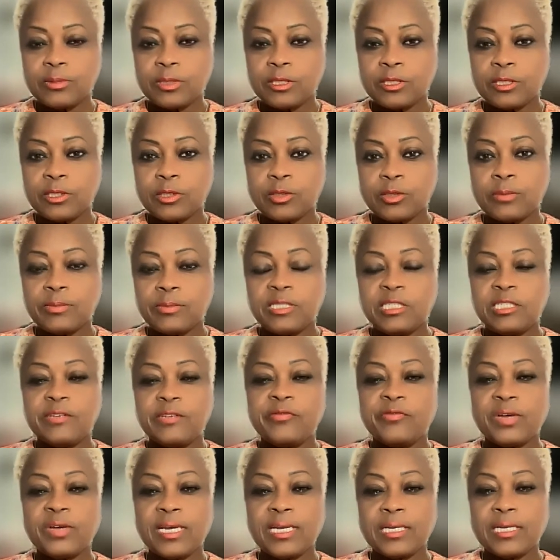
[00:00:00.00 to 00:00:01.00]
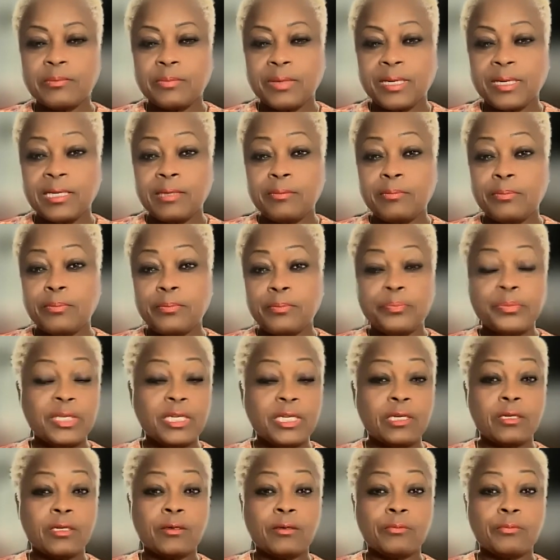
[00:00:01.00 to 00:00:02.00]
is going to be defined by
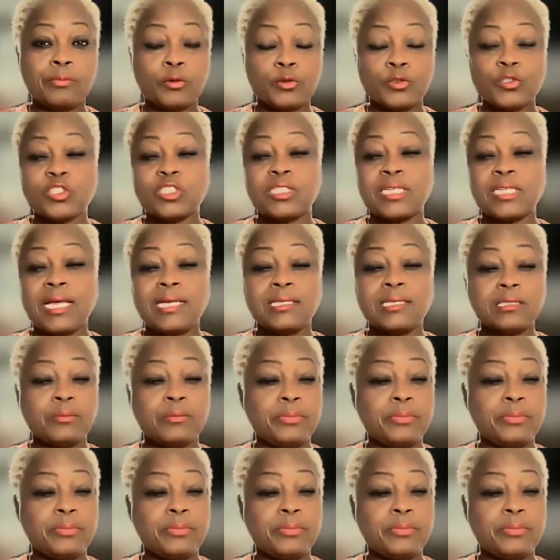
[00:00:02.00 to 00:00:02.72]
their personality,